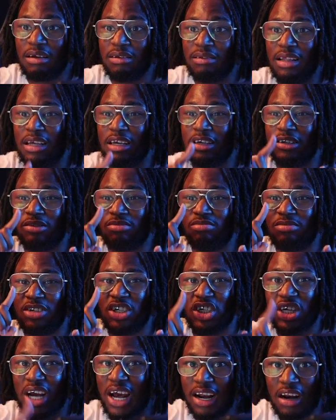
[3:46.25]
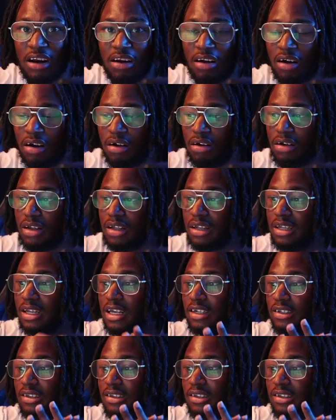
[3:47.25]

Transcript: there's Chandler. There's